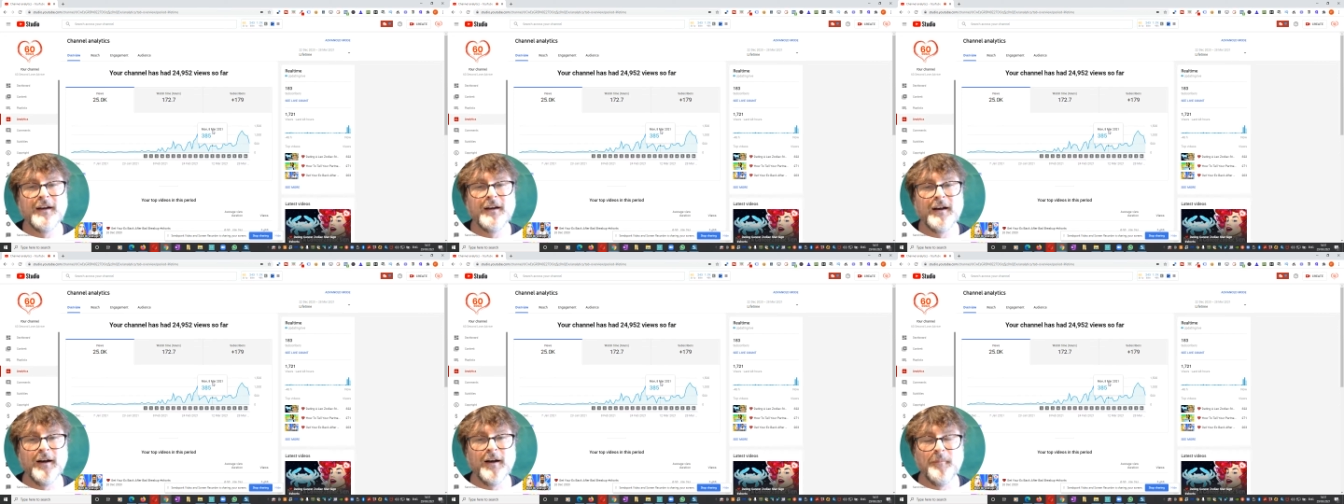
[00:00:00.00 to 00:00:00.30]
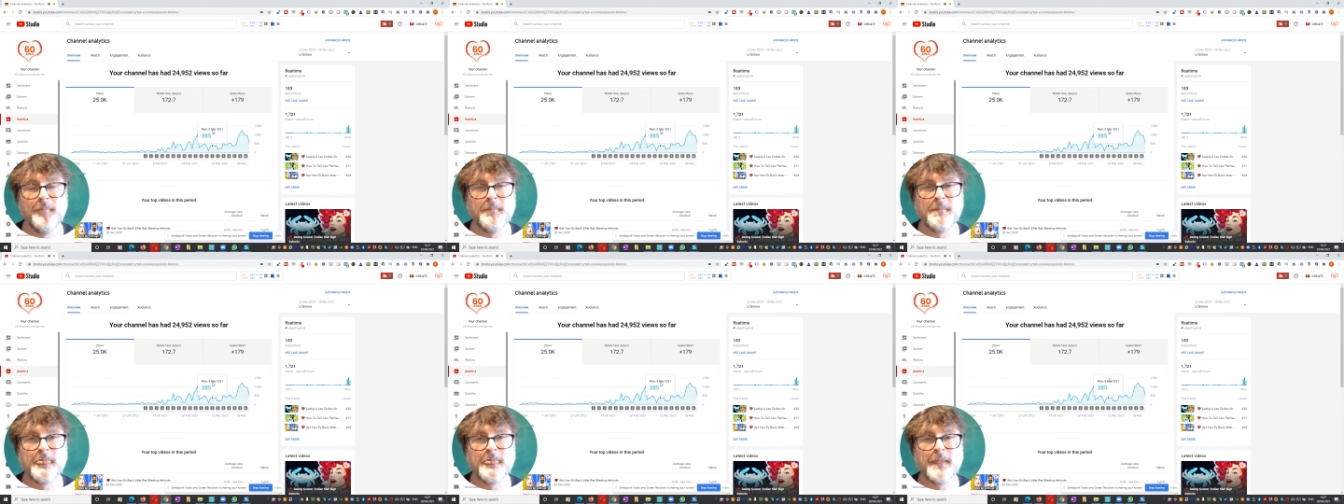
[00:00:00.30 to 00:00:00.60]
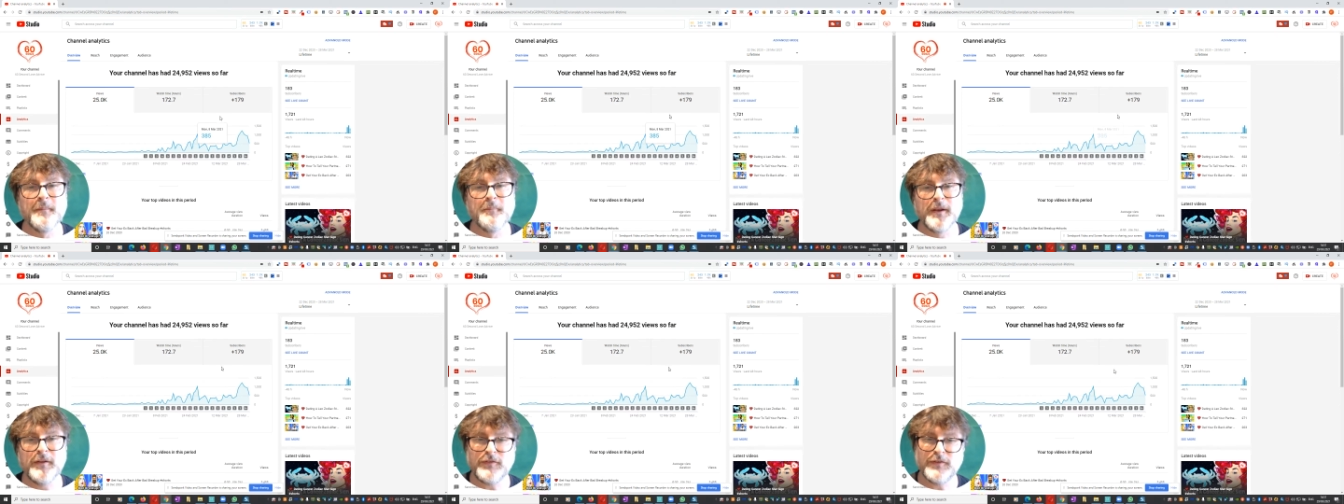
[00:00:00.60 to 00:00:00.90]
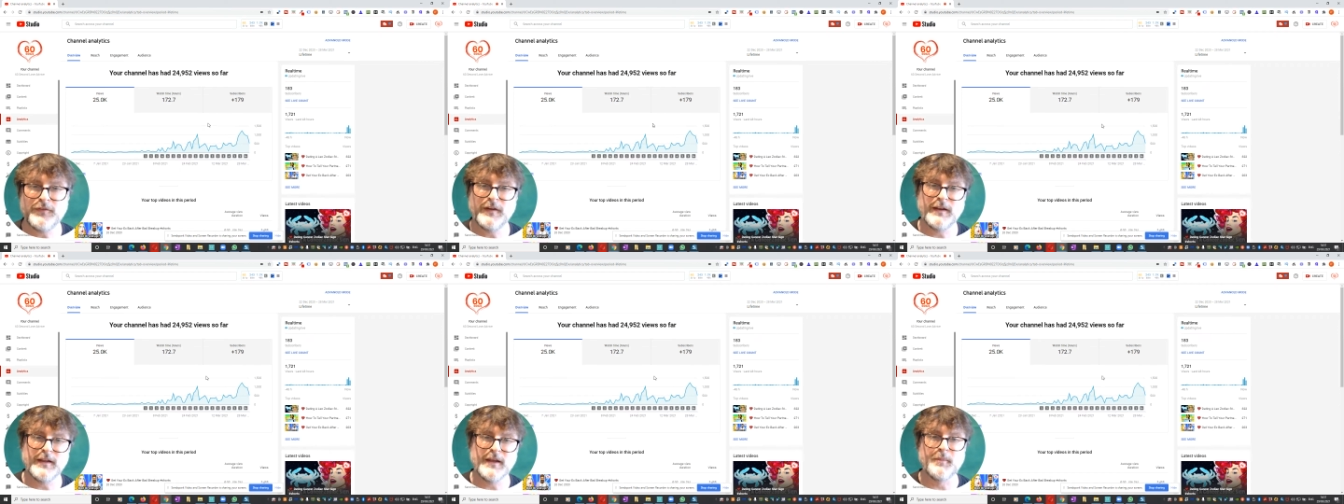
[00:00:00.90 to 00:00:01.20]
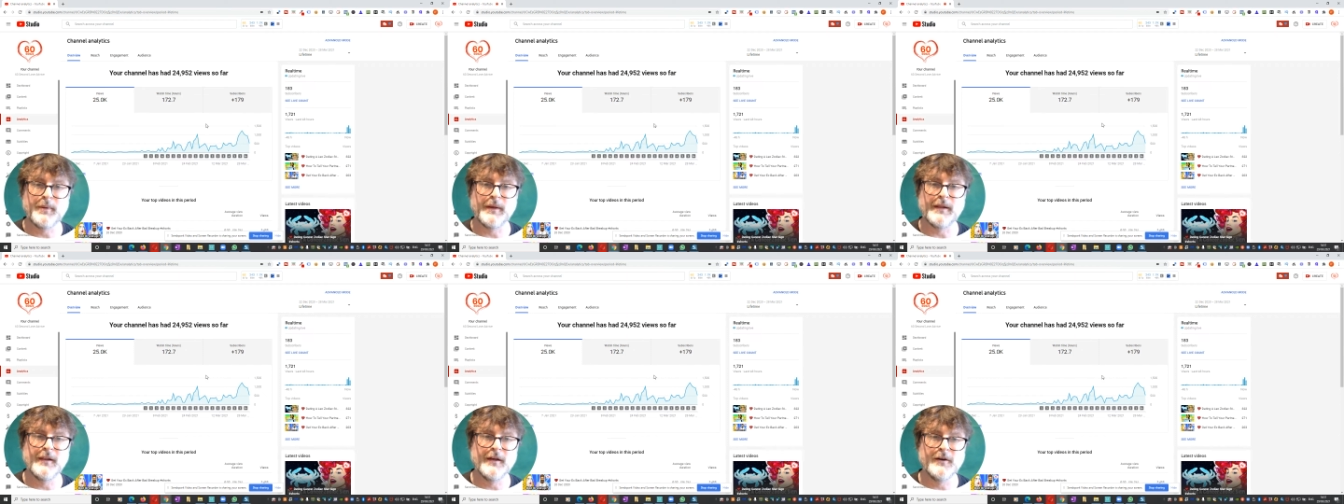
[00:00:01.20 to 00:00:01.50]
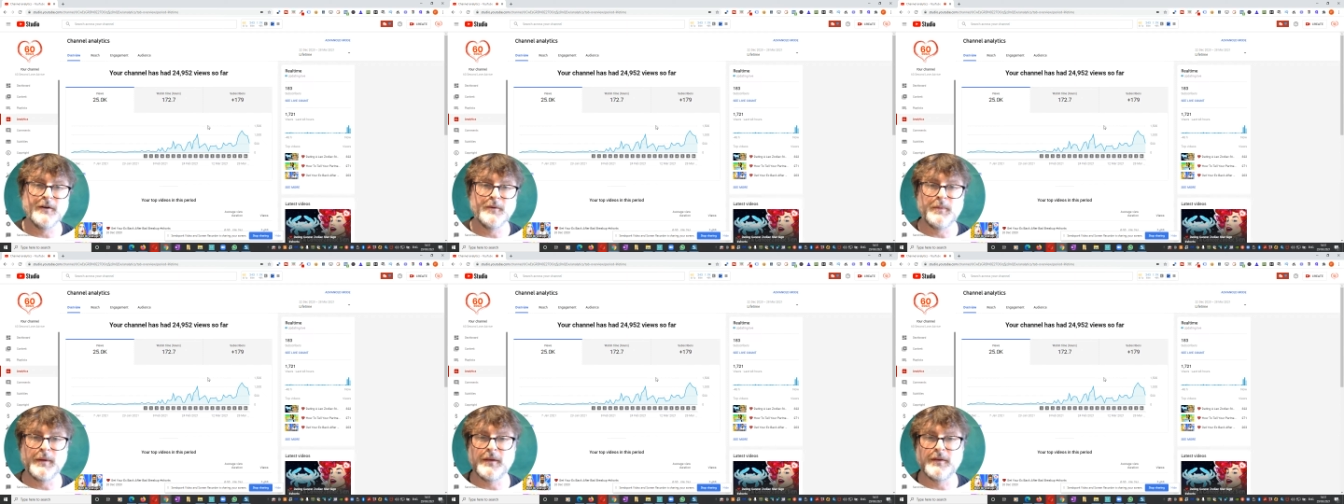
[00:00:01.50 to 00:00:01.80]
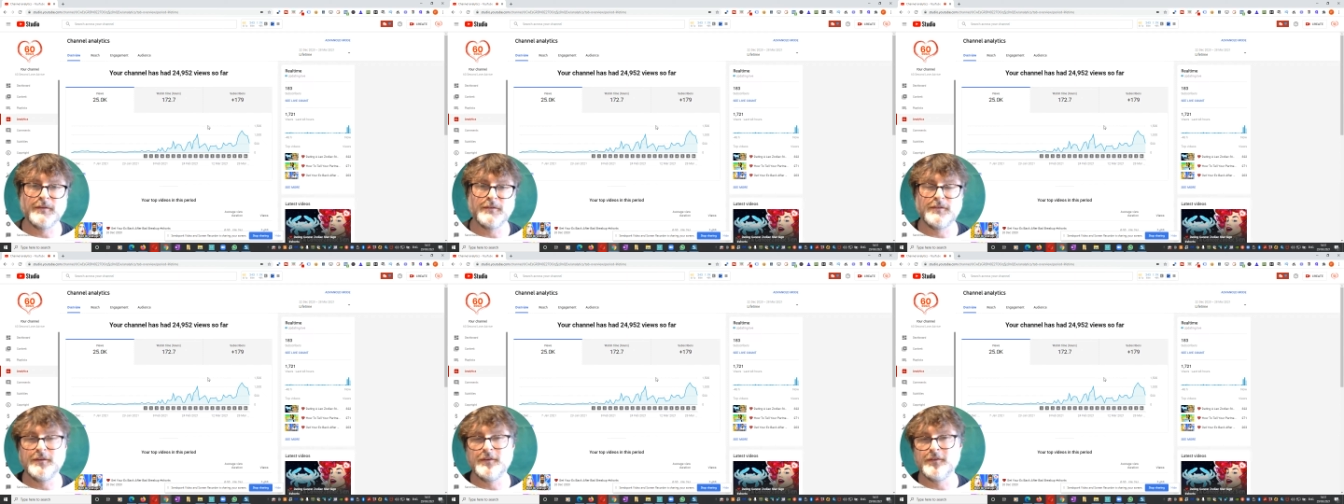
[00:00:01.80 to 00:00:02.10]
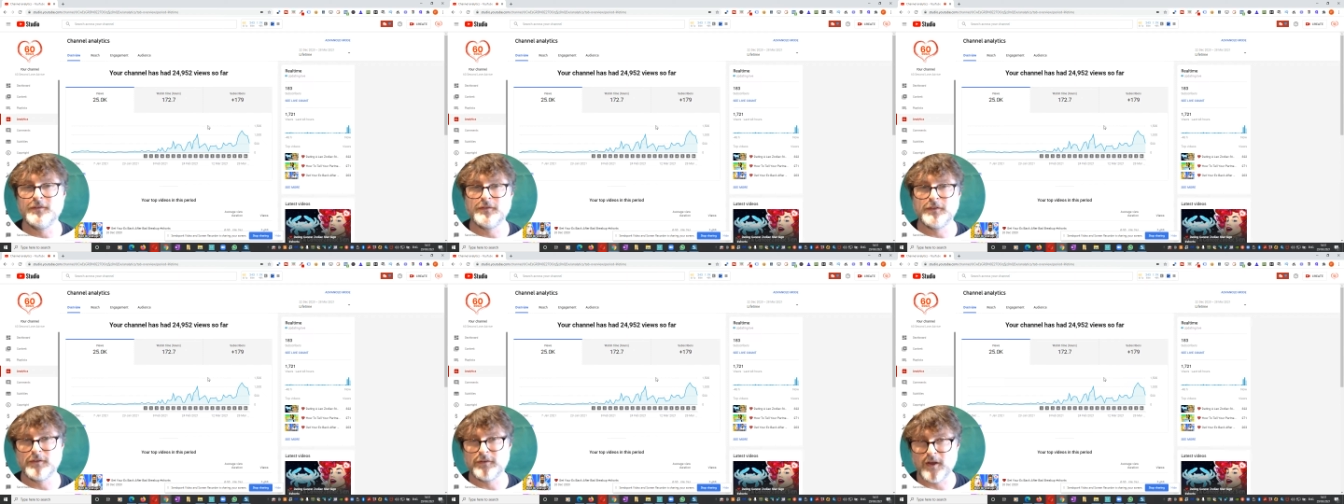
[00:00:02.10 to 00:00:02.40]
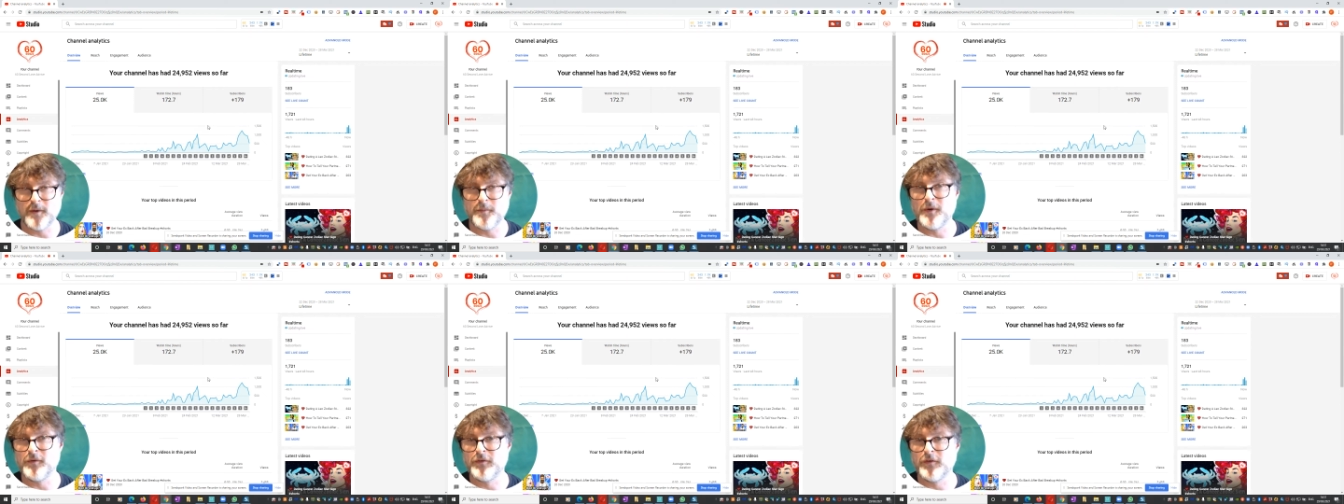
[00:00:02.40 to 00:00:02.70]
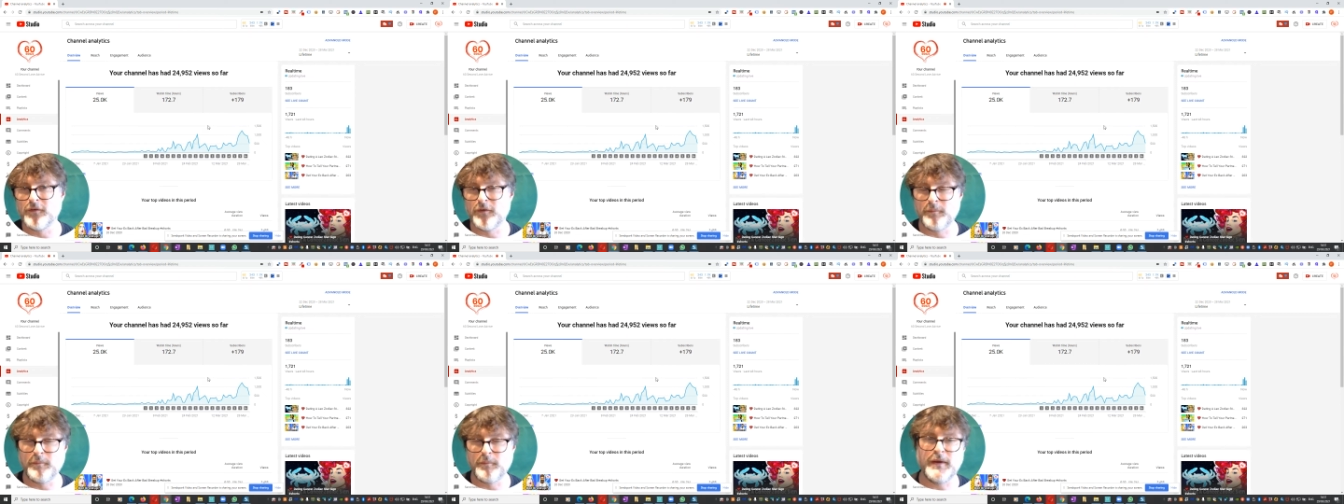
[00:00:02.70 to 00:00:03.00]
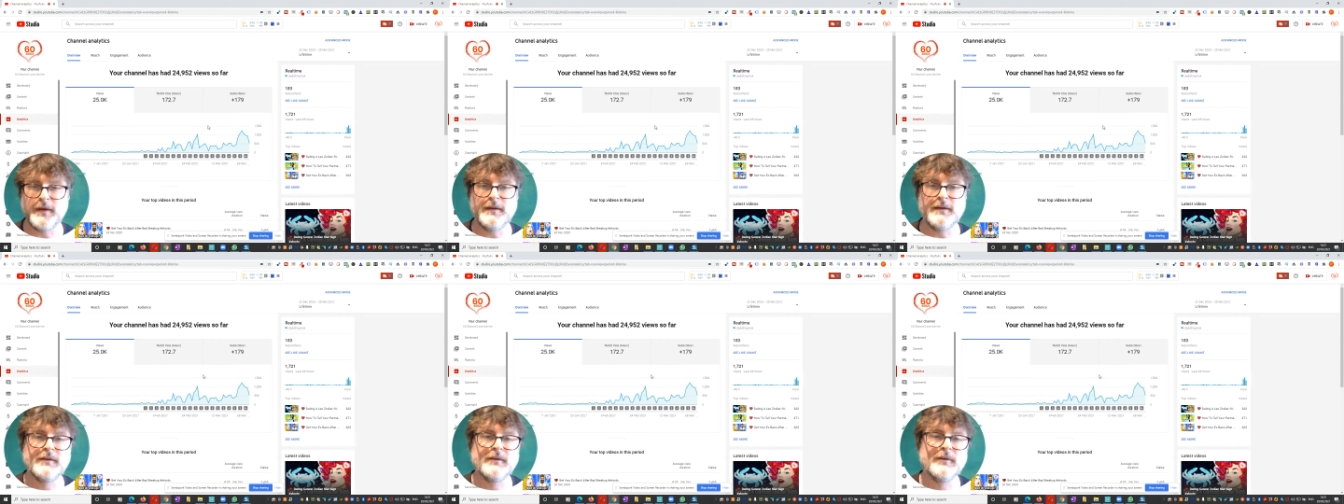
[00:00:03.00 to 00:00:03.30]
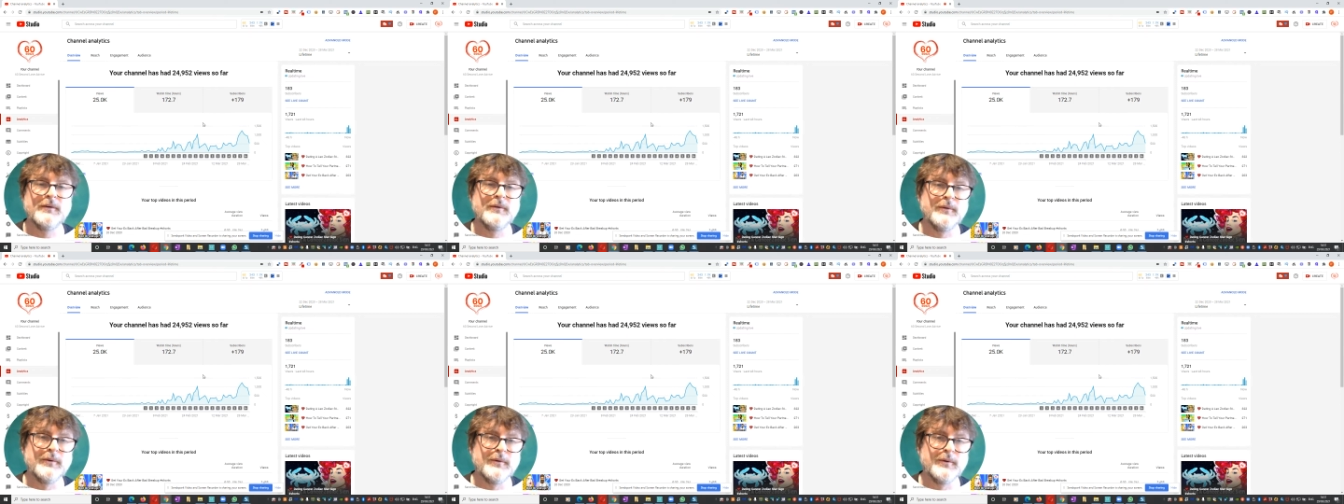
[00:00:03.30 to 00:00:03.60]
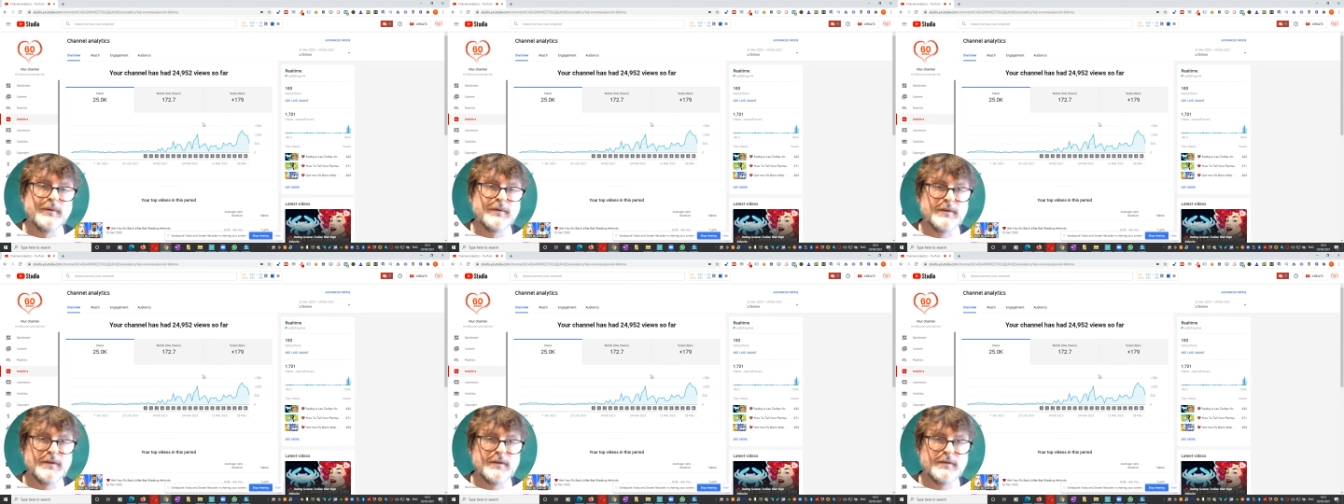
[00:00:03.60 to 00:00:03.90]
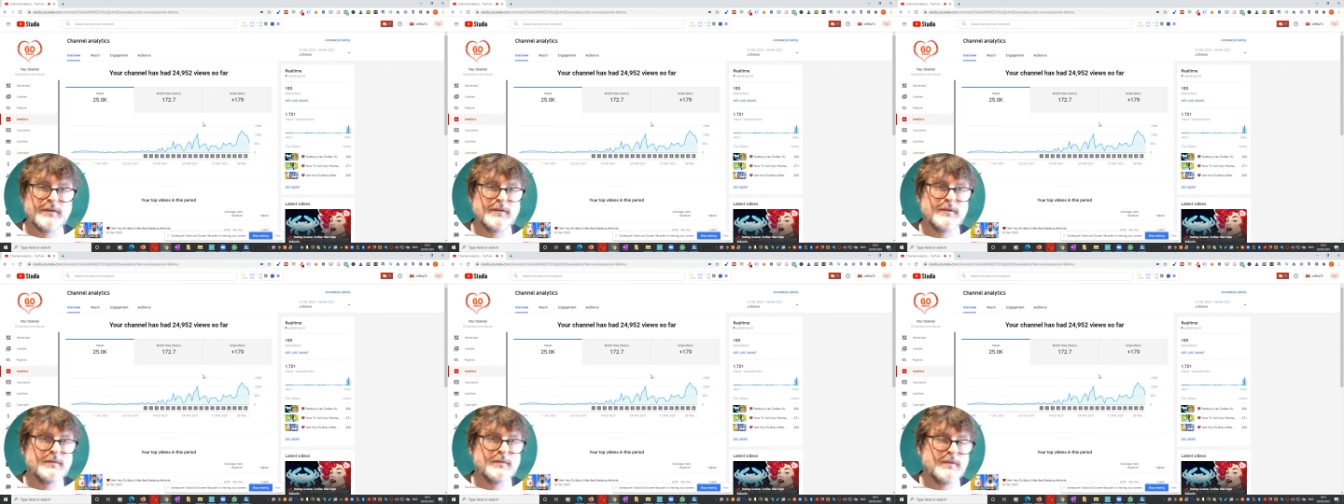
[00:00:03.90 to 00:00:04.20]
Um, but if you're feeling a bit low because you've just come off of a peak or you,